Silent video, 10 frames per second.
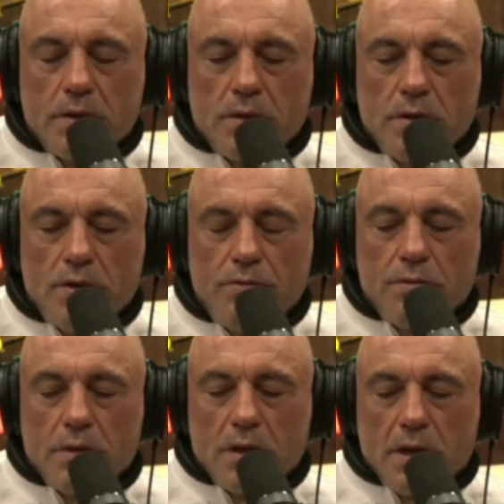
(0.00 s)
you
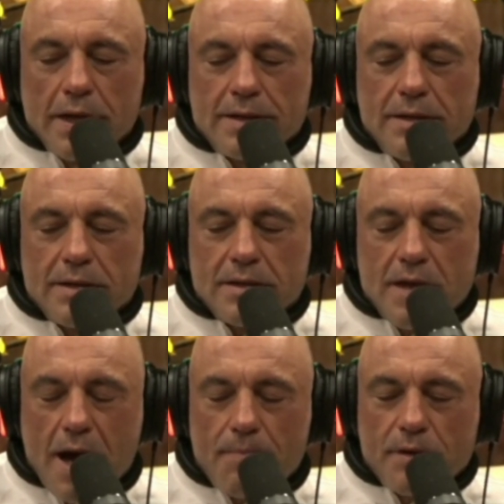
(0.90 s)
like to
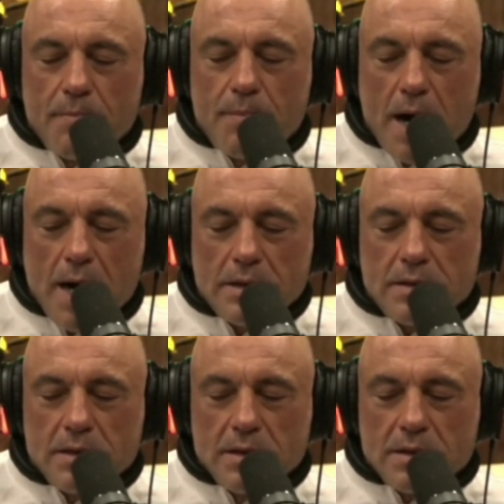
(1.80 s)
stop the
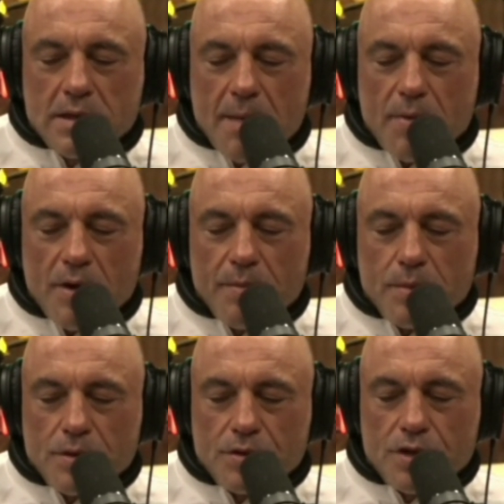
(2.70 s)
bots and to stop all the
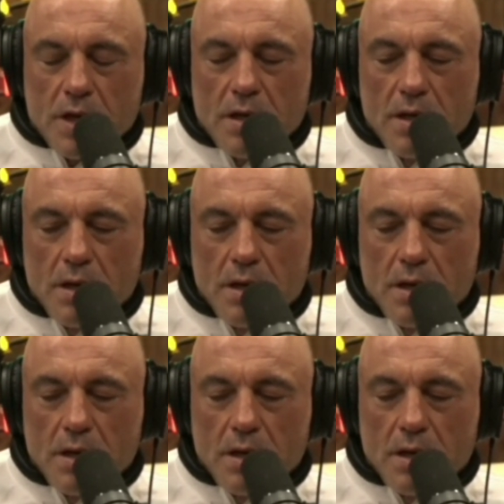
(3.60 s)
bullshit.